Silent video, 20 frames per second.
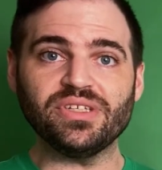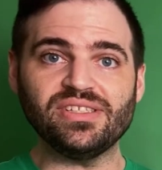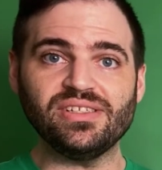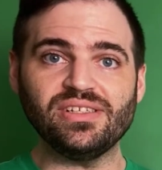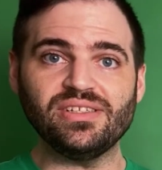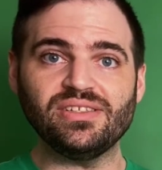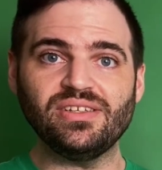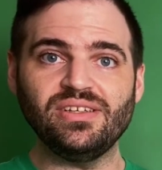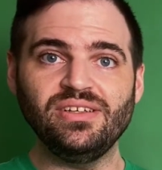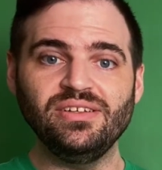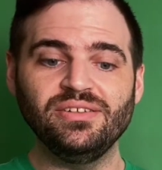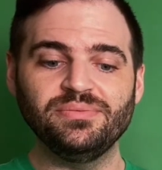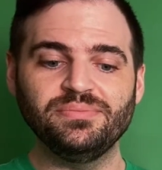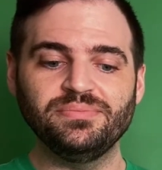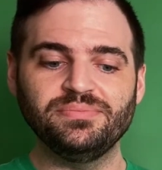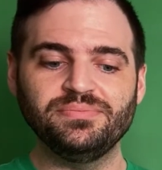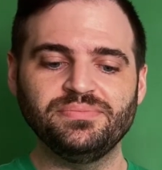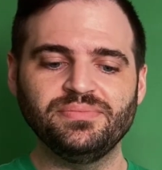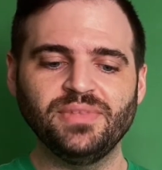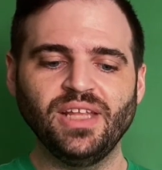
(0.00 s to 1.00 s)
easy.
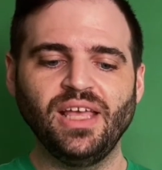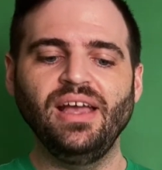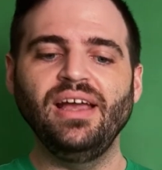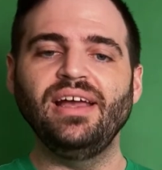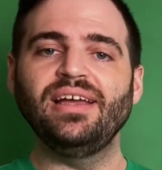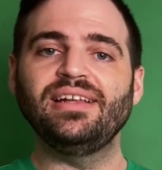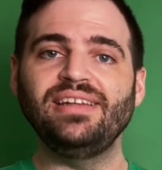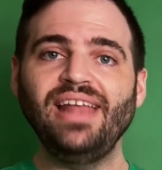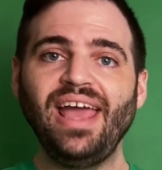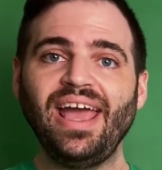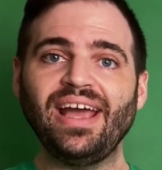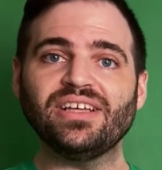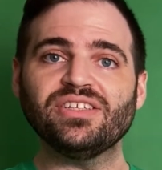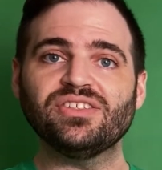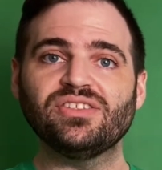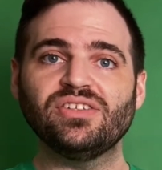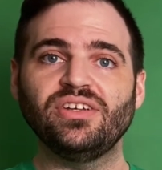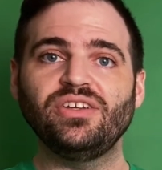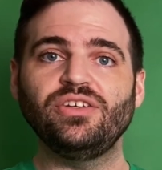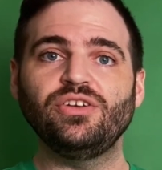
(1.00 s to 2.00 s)

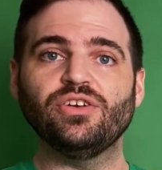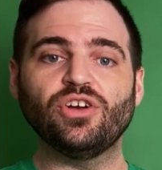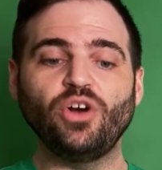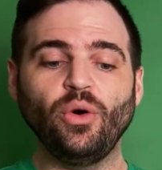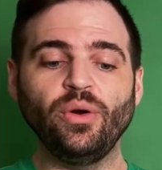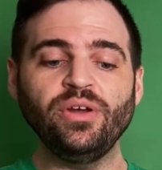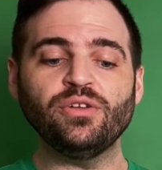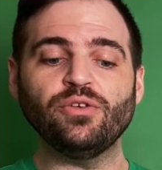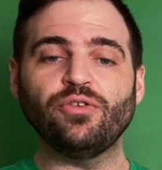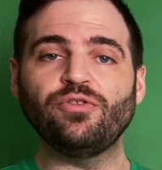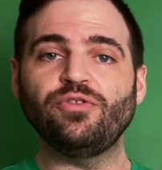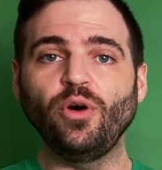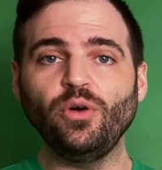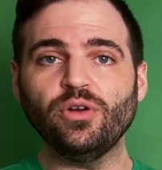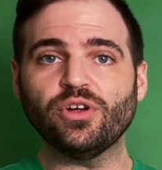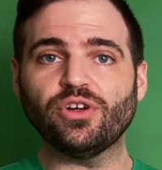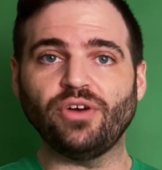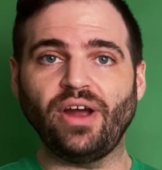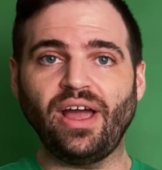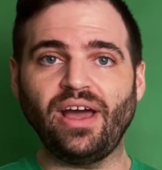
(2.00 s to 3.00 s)
Next, you're going to
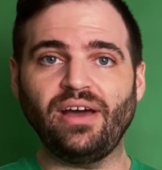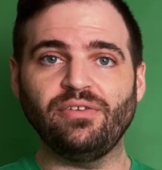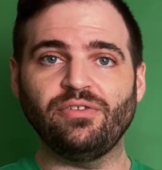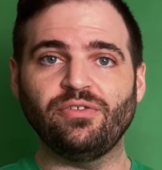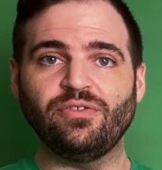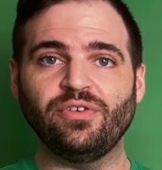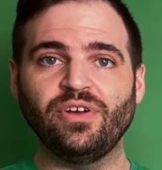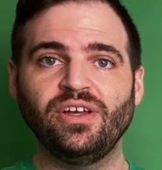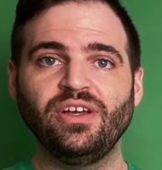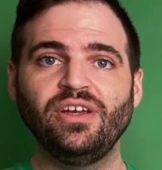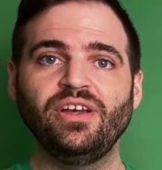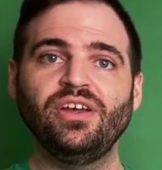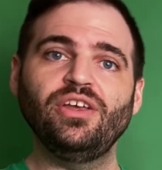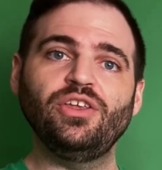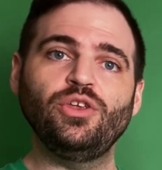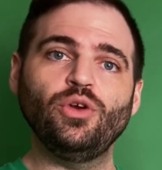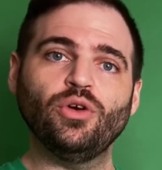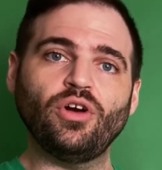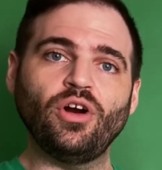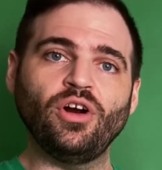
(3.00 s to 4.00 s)
photograph
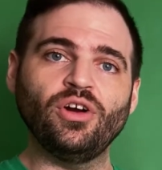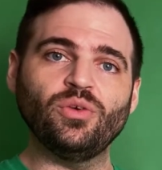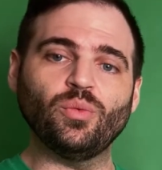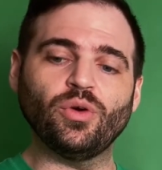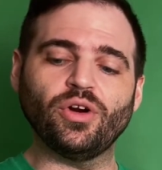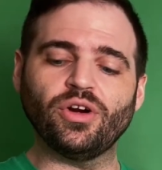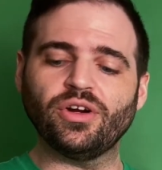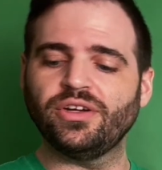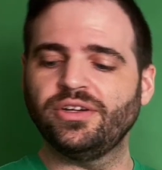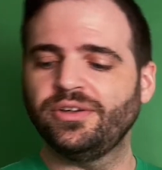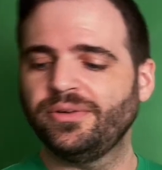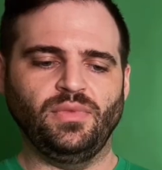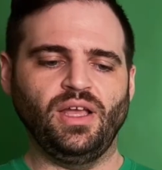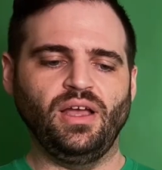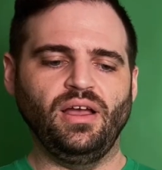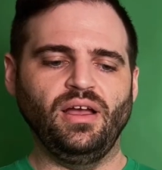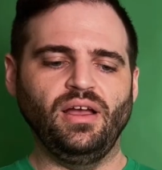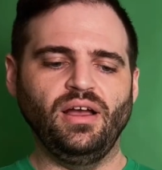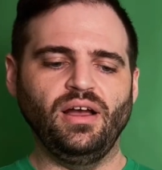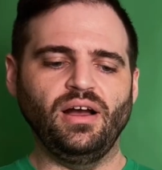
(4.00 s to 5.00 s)
your artwork.
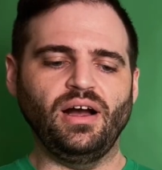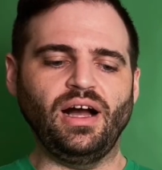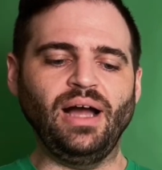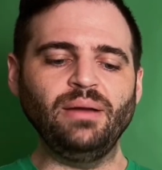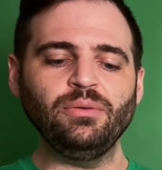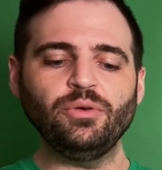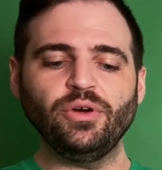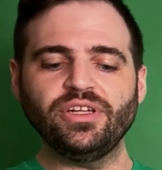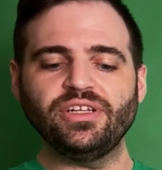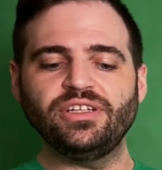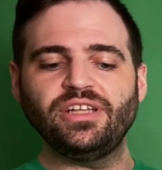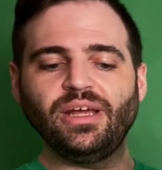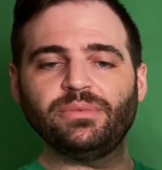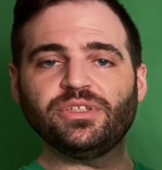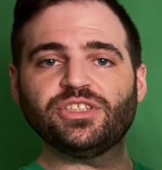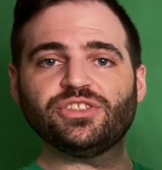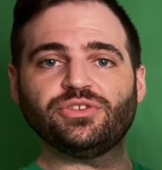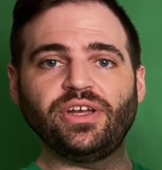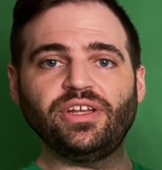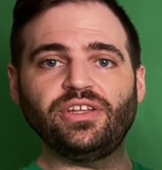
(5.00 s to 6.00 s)
I'm going to
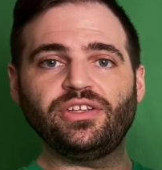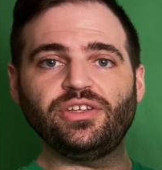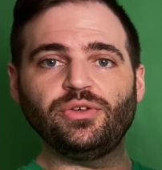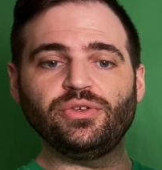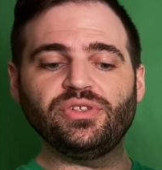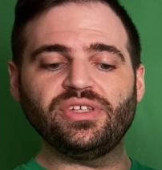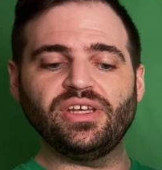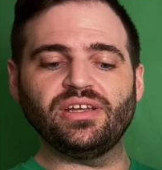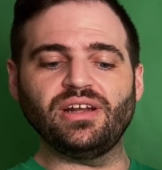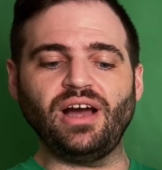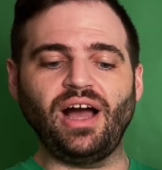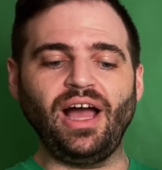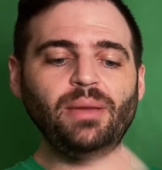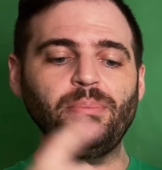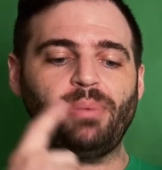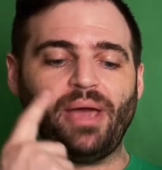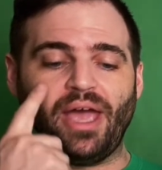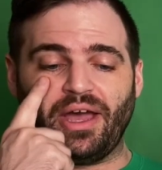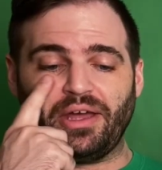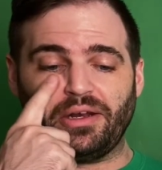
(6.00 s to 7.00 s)
demonstrate using an
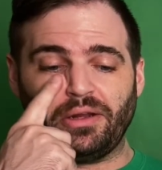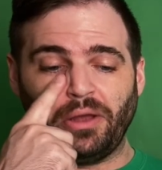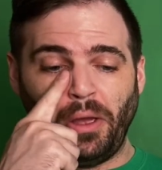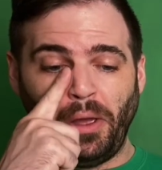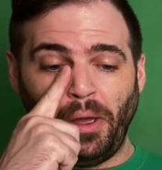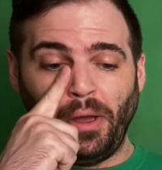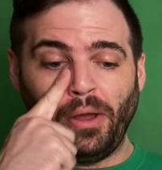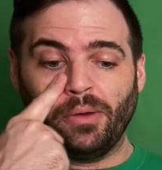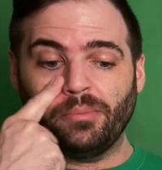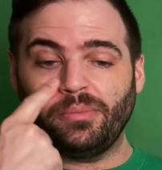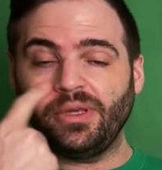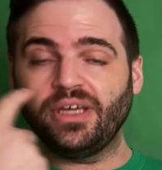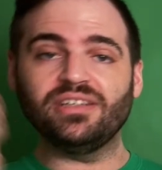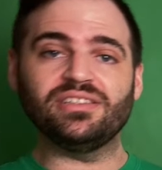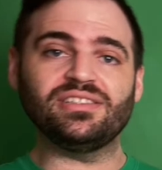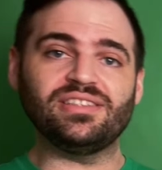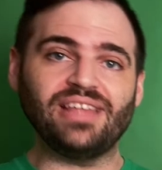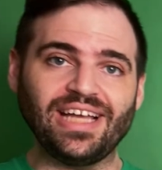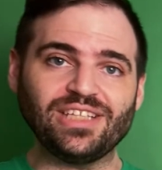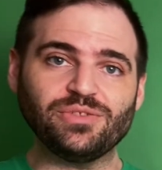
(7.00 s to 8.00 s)
iPad because
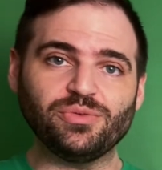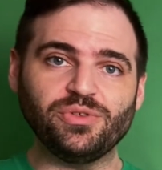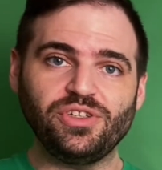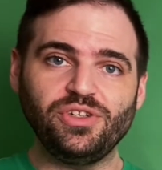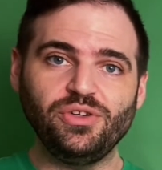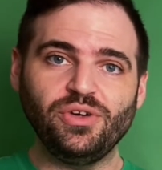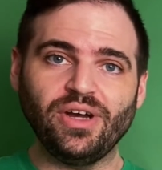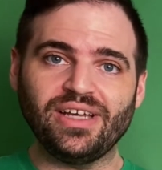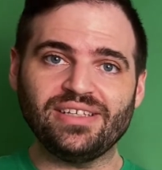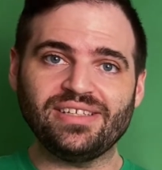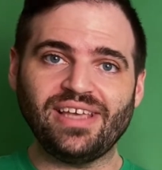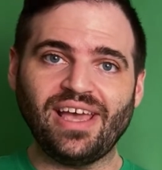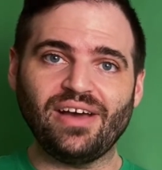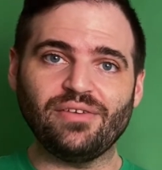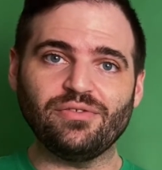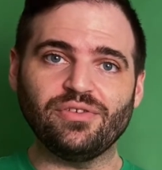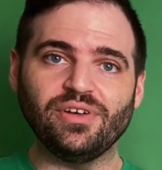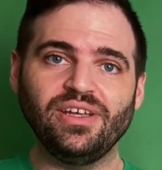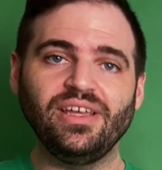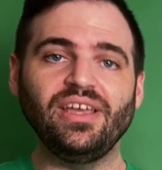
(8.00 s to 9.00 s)
that's what you guys have.
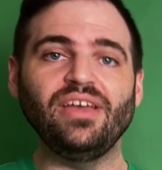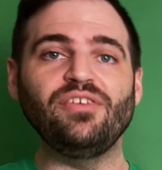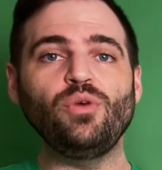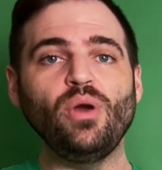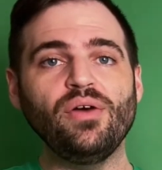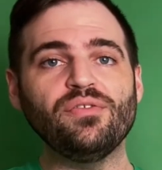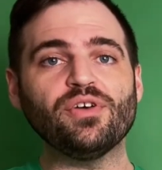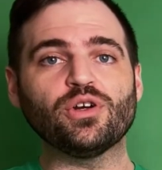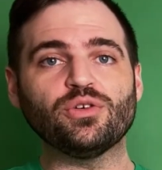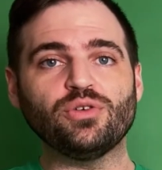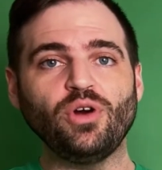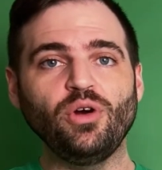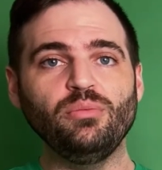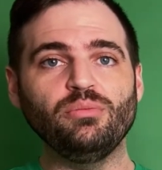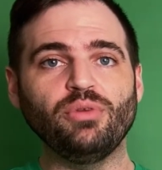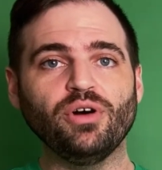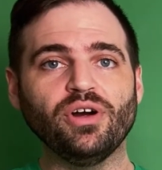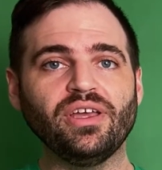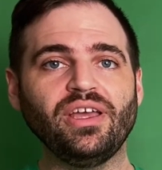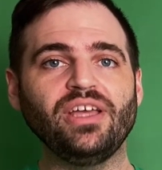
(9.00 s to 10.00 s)
If you have a
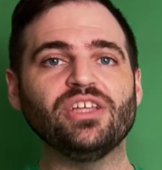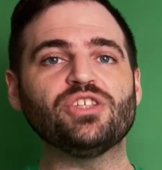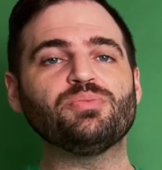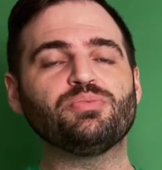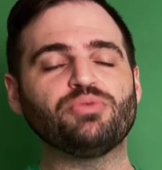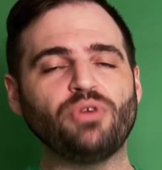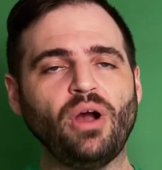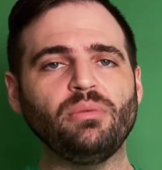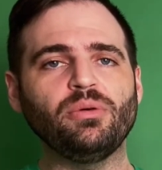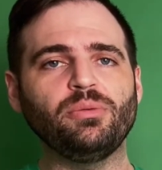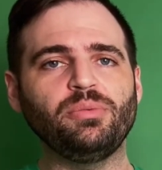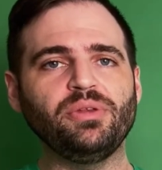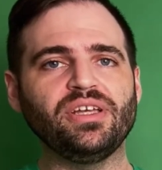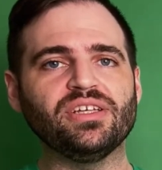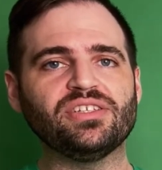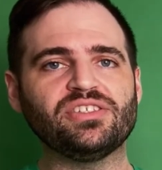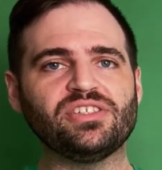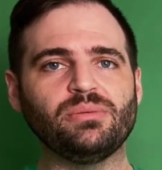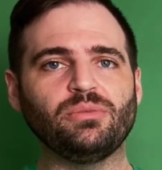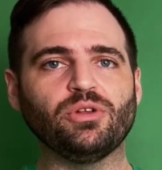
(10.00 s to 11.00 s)
Chromebook, it's probably a
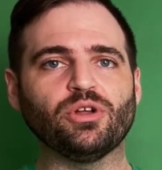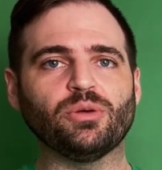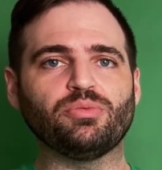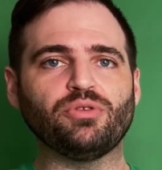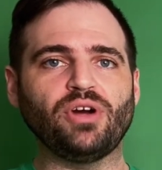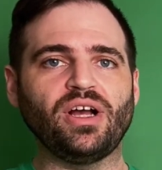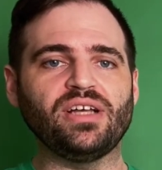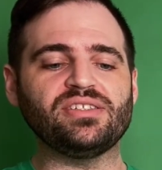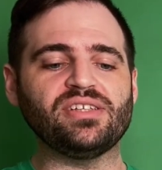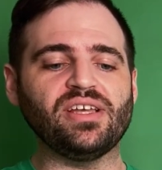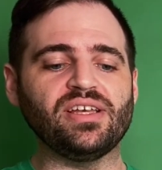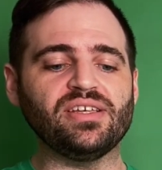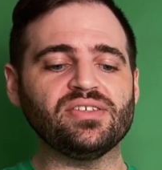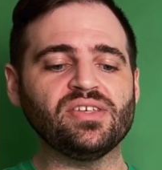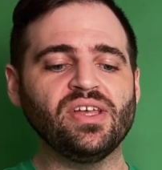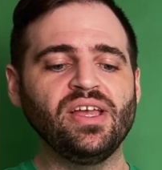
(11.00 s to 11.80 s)
similar process,